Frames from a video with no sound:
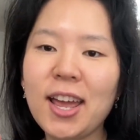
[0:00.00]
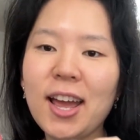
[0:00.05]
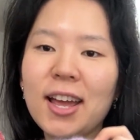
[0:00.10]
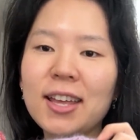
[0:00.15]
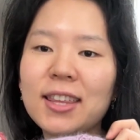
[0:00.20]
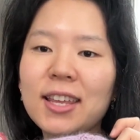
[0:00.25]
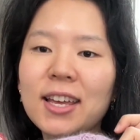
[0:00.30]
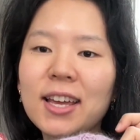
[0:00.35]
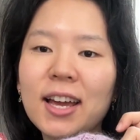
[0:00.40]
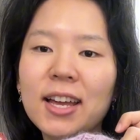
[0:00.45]
I
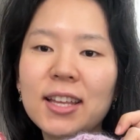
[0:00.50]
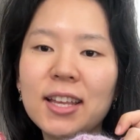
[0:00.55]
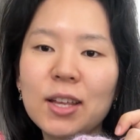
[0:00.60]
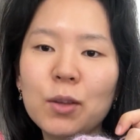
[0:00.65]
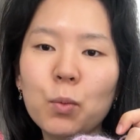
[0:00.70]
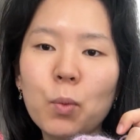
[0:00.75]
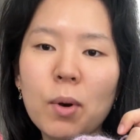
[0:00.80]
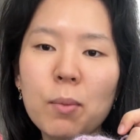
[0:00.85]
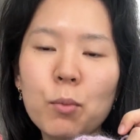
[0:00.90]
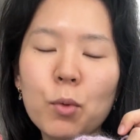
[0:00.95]
think I
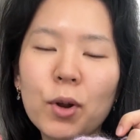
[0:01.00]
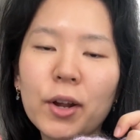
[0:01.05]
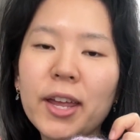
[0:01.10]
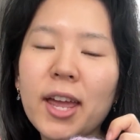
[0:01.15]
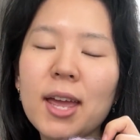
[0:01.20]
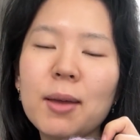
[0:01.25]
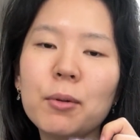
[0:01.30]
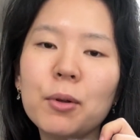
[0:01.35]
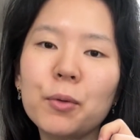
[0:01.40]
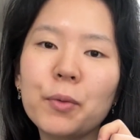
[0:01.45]
did one more
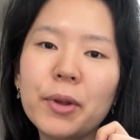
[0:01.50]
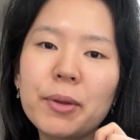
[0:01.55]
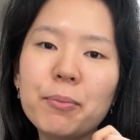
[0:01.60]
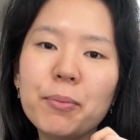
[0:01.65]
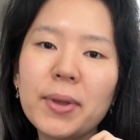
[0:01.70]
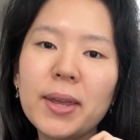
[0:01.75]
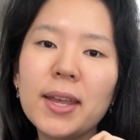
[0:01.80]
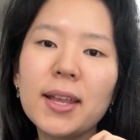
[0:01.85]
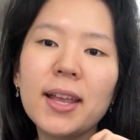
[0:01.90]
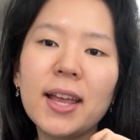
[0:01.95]
cable
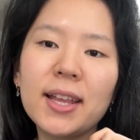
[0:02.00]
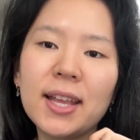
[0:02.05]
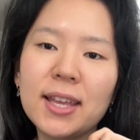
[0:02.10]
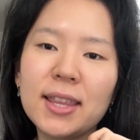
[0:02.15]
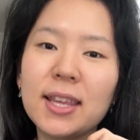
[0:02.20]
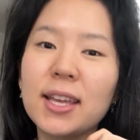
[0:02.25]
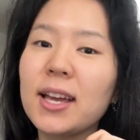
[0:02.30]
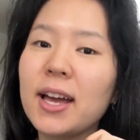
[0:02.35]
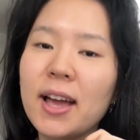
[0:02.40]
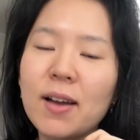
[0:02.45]
repeat, and I
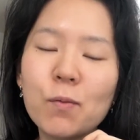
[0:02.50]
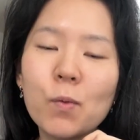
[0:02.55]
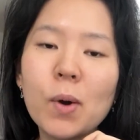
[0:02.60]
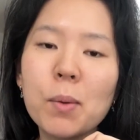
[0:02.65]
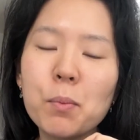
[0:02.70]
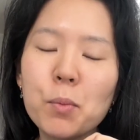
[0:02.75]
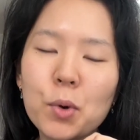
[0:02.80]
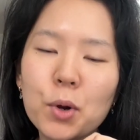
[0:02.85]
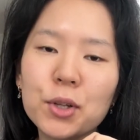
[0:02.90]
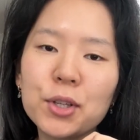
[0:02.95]
think I have one
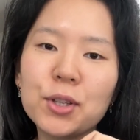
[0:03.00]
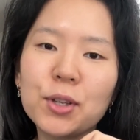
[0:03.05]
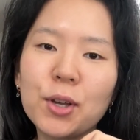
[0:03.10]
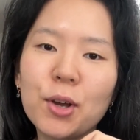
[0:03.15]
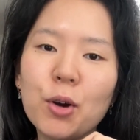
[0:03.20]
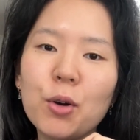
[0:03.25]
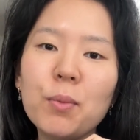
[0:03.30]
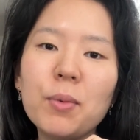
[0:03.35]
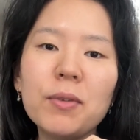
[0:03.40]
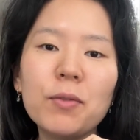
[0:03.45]
more to
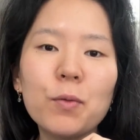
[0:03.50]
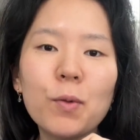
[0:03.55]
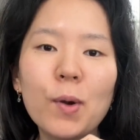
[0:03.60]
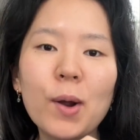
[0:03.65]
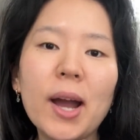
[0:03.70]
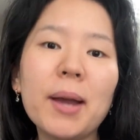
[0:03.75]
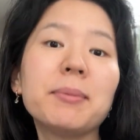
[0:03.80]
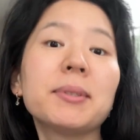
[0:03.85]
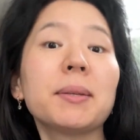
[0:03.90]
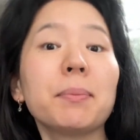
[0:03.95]
go before
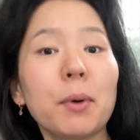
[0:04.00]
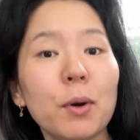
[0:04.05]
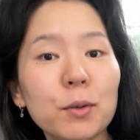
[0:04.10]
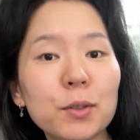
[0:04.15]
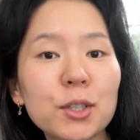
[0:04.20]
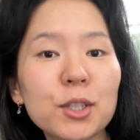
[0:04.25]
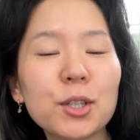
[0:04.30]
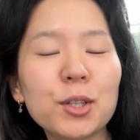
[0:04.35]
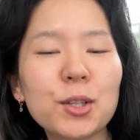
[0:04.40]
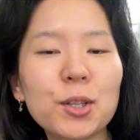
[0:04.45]
I'm
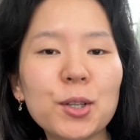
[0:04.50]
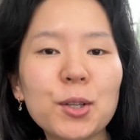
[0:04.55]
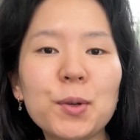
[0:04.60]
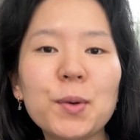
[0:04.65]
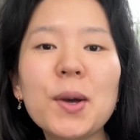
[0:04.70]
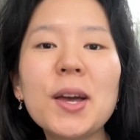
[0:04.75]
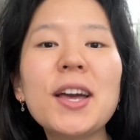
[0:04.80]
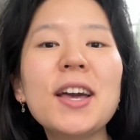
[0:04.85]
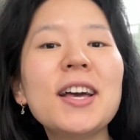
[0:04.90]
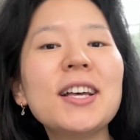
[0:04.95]
supposed to do
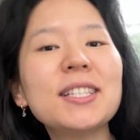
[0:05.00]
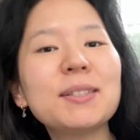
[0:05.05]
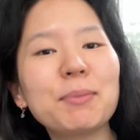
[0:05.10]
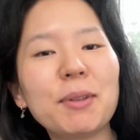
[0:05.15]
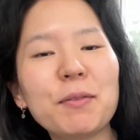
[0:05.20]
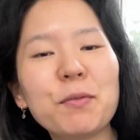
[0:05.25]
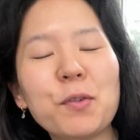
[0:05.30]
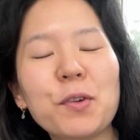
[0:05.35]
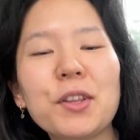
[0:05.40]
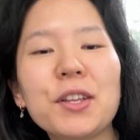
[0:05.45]

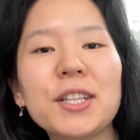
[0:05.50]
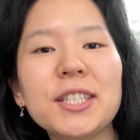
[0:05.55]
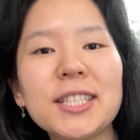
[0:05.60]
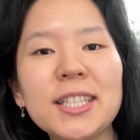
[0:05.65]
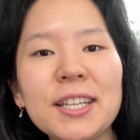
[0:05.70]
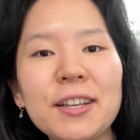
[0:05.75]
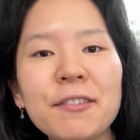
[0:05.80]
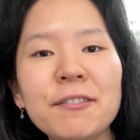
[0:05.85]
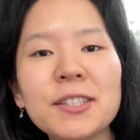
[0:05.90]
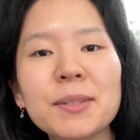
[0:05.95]
split for the
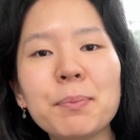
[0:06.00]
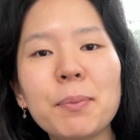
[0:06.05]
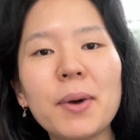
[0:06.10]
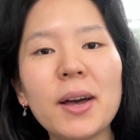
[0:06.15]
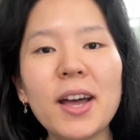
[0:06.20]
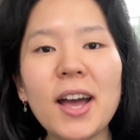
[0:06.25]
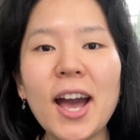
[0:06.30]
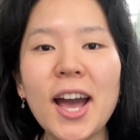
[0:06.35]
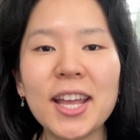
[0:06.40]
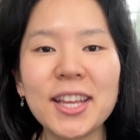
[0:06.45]
sleeves.
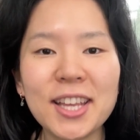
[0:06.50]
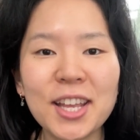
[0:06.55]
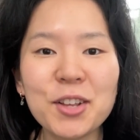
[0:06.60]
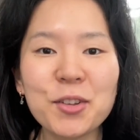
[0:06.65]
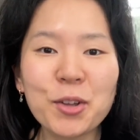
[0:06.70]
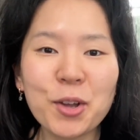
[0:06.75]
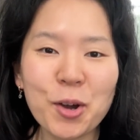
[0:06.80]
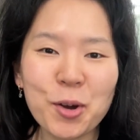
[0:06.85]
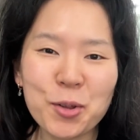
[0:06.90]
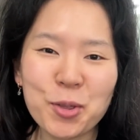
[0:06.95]
But I
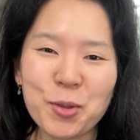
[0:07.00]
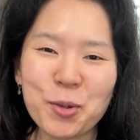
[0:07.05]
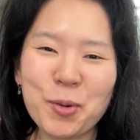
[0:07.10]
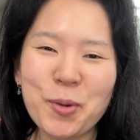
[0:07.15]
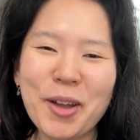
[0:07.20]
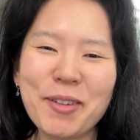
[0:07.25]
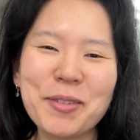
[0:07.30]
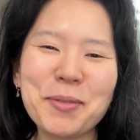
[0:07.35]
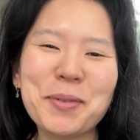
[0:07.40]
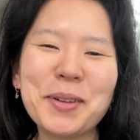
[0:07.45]
did go through
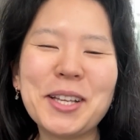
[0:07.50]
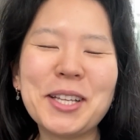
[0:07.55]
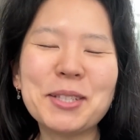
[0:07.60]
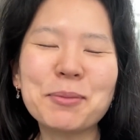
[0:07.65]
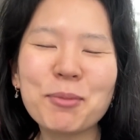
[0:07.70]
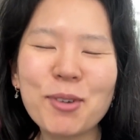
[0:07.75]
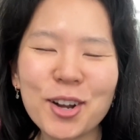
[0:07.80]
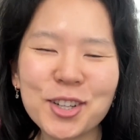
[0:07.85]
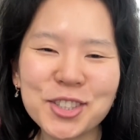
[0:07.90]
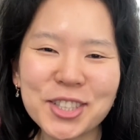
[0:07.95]
everybody's
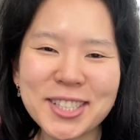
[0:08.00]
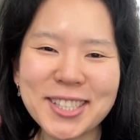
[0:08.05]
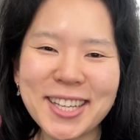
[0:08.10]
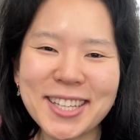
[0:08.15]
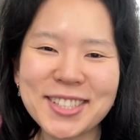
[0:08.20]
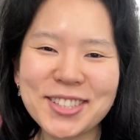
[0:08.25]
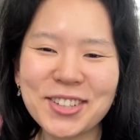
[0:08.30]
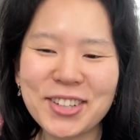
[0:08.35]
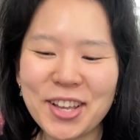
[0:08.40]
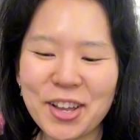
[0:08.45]
projects
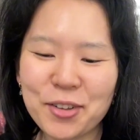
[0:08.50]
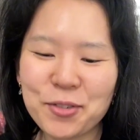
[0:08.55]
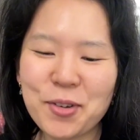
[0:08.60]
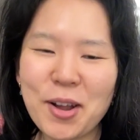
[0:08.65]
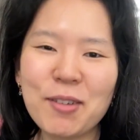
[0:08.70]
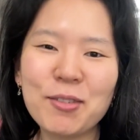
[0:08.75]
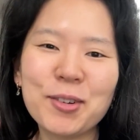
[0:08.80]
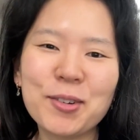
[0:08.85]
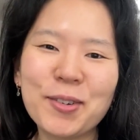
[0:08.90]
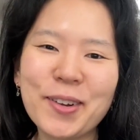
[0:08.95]
yesterday on
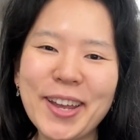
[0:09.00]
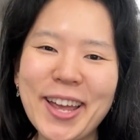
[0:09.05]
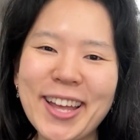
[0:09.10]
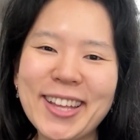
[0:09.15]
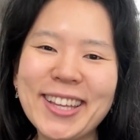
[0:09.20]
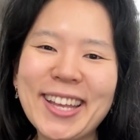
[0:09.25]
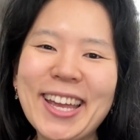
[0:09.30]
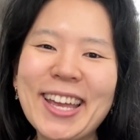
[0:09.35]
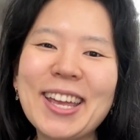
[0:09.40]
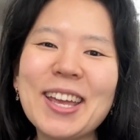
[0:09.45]
Ravelry at
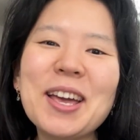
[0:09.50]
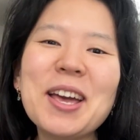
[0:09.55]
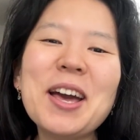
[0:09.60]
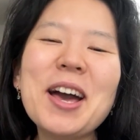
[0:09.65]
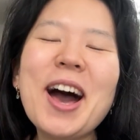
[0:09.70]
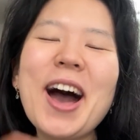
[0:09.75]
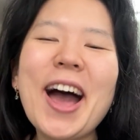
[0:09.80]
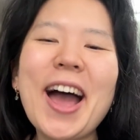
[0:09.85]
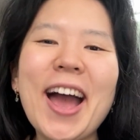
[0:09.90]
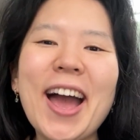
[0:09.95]
night,
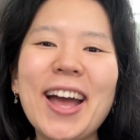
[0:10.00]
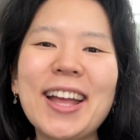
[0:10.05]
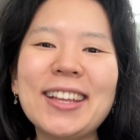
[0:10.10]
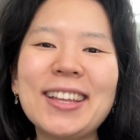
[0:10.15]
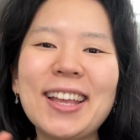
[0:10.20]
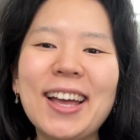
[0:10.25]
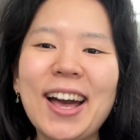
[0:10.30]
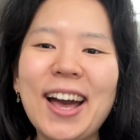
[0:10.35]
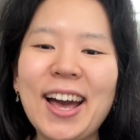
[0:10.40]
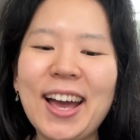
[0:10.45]

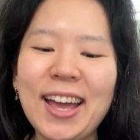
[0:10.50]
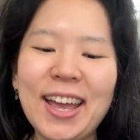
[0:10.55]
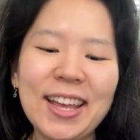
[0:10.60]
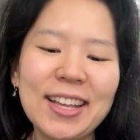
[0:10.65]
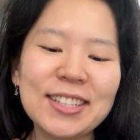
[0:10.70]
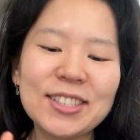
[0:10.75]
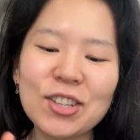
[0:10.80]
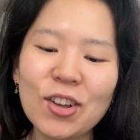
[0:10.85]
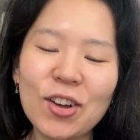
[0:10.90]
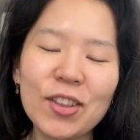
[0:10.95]
and I
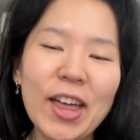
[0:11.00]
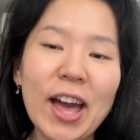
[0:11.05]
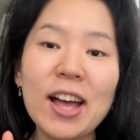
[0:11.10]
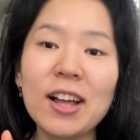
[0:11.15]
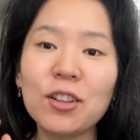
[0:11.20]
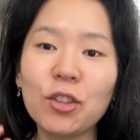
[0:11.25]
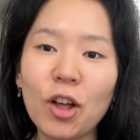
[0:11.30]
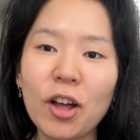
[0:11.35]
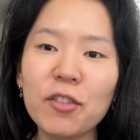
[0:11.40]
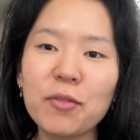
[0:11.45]
saw that
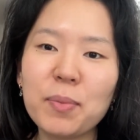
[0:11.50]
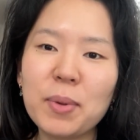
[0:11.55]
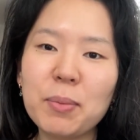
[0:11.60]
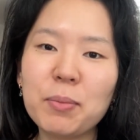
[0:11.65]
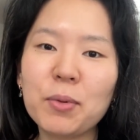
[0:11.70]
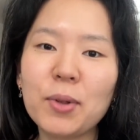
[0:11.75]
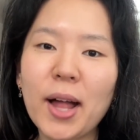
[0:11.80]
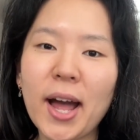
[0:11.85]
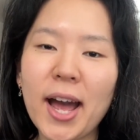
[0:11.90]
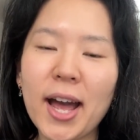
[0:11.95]
a lot of
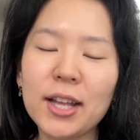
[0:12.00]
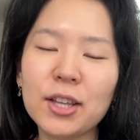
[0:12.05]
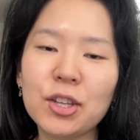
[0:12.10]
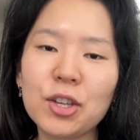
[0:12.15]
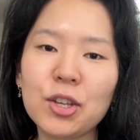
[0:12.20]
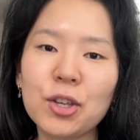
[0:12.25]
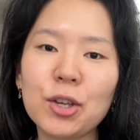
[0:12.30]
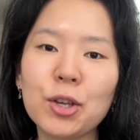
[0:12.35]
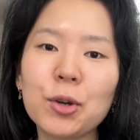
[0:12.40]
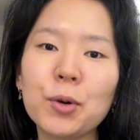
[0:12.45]
people had
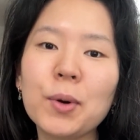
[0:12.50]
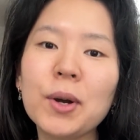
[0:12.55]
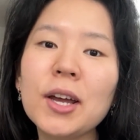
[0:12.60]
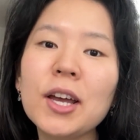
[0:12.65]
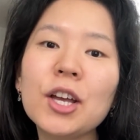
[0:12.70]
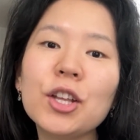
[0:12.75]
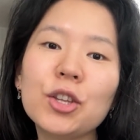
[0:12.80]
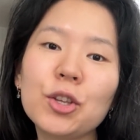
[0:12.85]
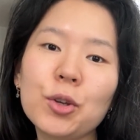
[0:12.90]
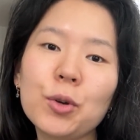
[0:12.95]
to
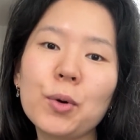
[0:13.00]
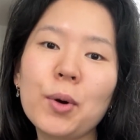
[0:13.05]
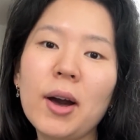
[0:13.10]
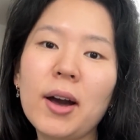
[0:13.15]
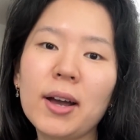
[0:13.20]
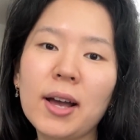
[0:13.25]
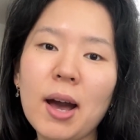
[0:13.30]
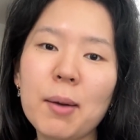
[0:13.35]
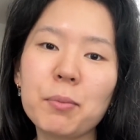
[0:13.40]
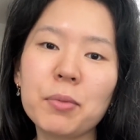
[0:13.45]
do a
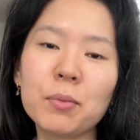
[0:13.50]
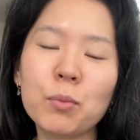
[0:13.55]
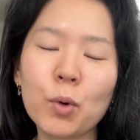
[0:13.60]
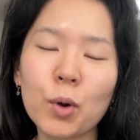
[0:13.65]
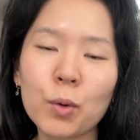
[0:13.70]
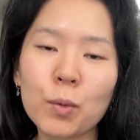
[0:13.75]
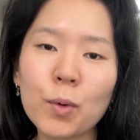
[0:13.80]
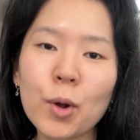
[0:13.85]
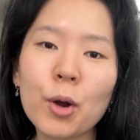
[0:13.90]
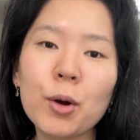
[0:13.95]
couple
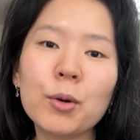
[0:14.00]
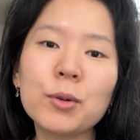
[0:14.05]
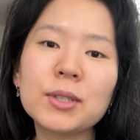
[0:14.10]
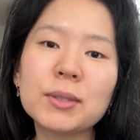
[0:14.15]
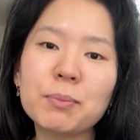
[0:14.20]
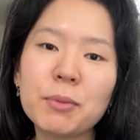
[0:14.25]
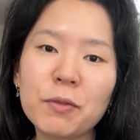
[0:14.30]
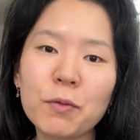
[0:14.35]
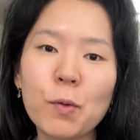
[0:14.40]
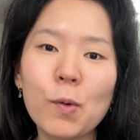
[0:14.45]
more rows
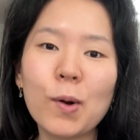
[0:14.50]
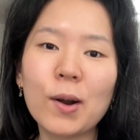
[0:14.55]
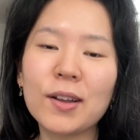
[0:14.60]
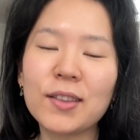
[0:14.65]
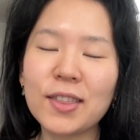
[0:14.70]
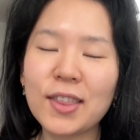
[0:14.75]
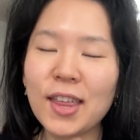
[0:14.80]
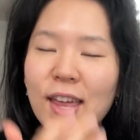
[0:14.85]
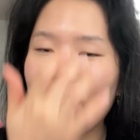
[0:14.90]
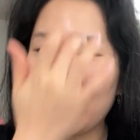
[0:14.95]
before
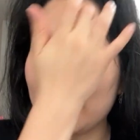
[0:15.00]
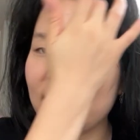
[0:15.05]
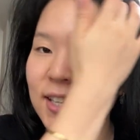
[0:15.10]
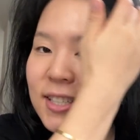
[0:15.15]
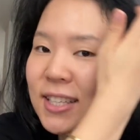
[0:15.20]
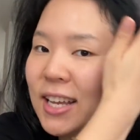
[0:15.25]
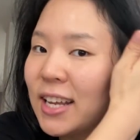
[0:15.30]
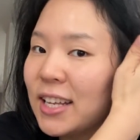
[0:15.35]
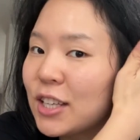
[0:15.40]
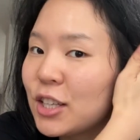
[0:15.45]
they
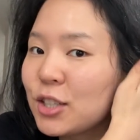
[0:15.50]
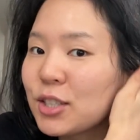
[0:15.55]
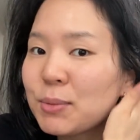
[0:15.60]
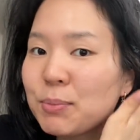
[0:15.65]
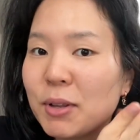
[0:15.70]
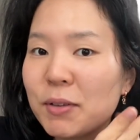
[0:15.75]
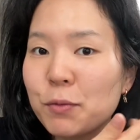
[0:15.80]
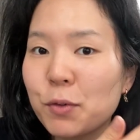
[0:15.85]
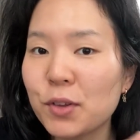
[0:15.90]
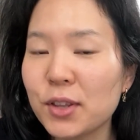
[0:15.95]
decided to
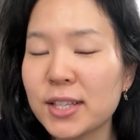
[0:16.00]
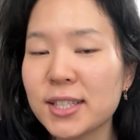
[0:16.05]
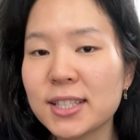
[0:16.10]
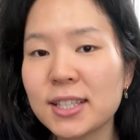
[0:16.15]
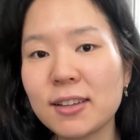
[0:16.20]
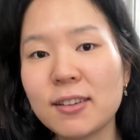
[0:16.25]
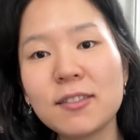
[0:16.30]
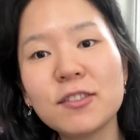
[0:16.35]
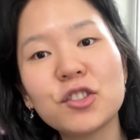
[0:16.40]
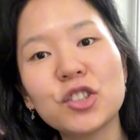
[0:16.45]
split for the
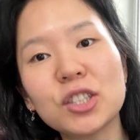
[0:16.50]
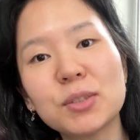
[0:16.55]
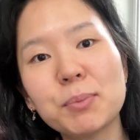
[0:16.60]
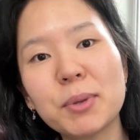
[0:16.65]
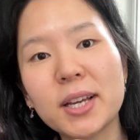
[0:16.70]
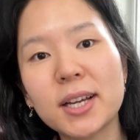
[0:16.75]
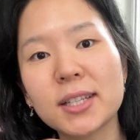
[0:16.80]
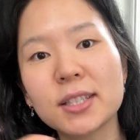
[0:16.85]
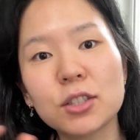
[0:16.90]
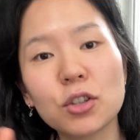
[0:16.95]
sleeves just
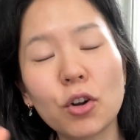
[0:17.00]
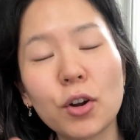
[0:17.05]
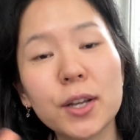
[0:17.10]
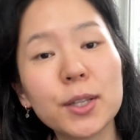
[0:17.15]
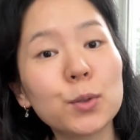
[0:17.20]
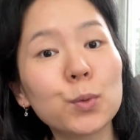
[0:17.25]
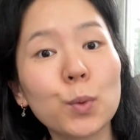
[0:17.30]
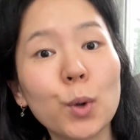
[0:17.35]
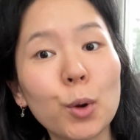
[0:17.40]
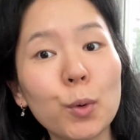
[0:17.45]
because
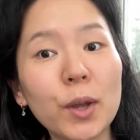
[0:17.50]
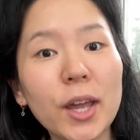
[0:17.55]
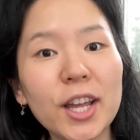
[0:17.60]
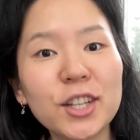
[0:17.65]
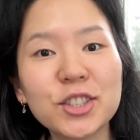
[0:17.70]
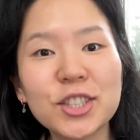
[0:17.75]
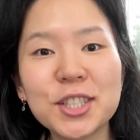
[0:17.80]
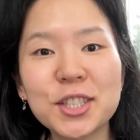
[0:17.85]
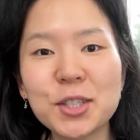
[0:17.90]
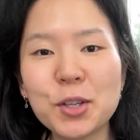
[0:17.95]
Sari's row
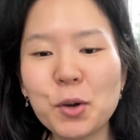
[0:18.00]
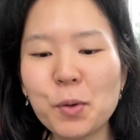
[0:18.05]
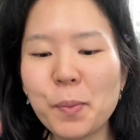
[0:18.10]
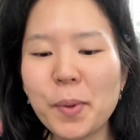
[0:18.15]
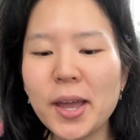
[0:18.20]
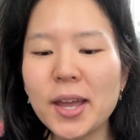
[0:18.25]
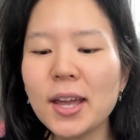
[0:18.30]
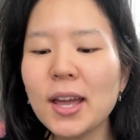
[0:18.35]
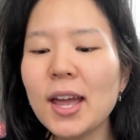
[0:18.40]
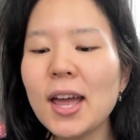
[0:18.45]
gauge is so
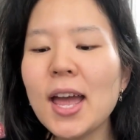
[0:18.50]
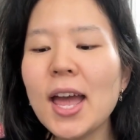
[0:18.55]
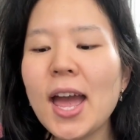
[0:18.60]
big.